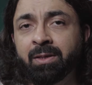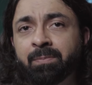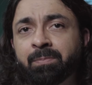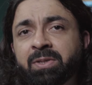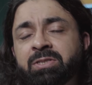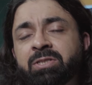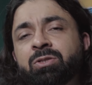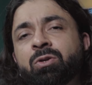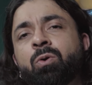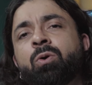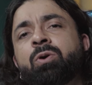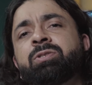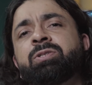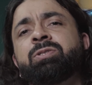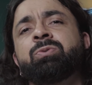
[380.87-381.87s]
But in
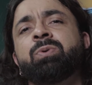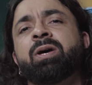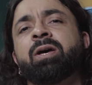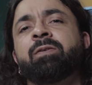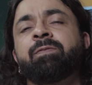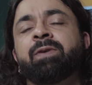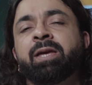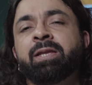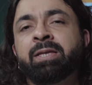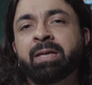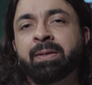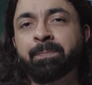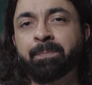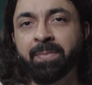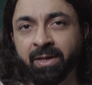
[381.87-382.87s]
order to have any
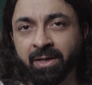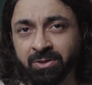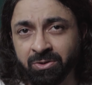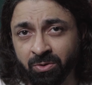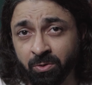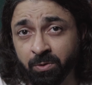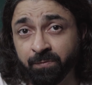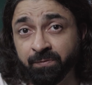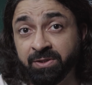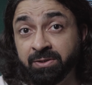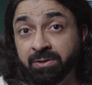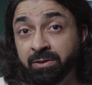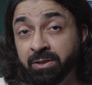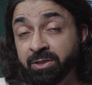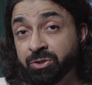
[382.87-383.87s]
impact, all of
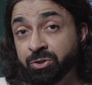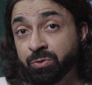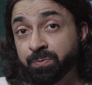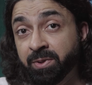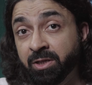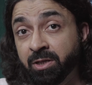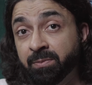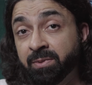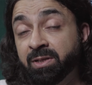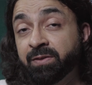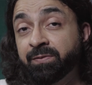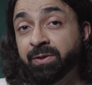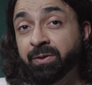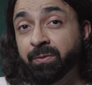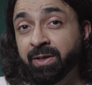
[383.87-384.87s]
this needs to become a
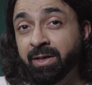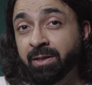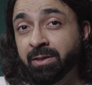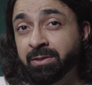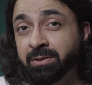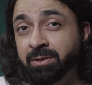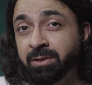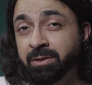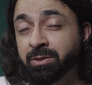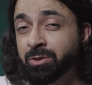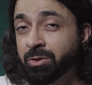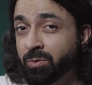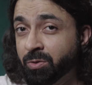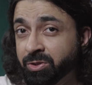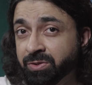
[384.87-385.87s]
living reality,
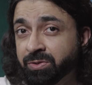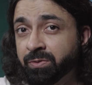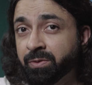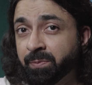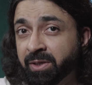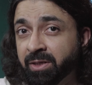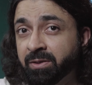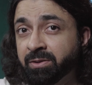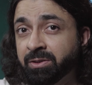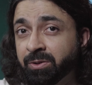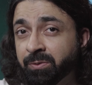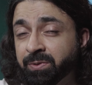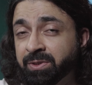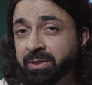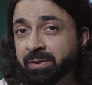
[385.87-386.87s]
not just remain a
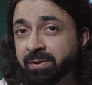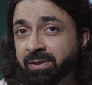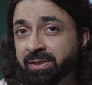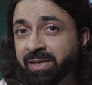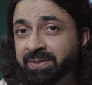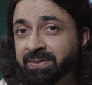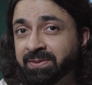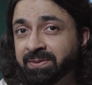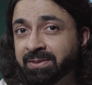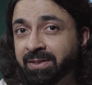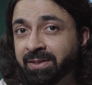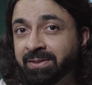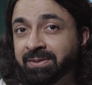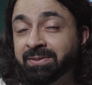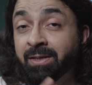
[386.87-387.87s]
theoretical
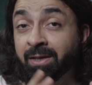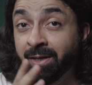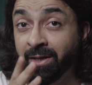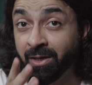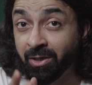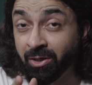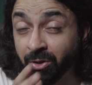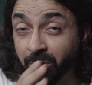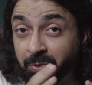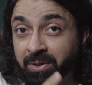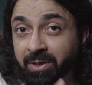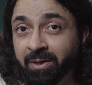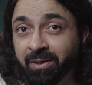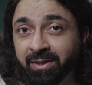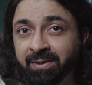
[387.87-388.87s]
exercise. Good
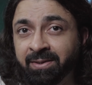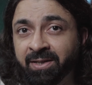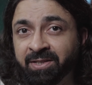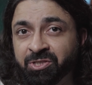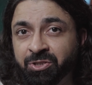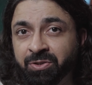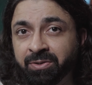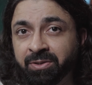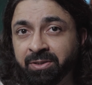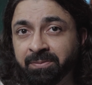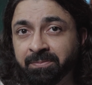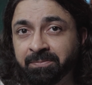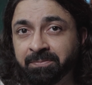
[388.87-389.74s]
luck in that journey.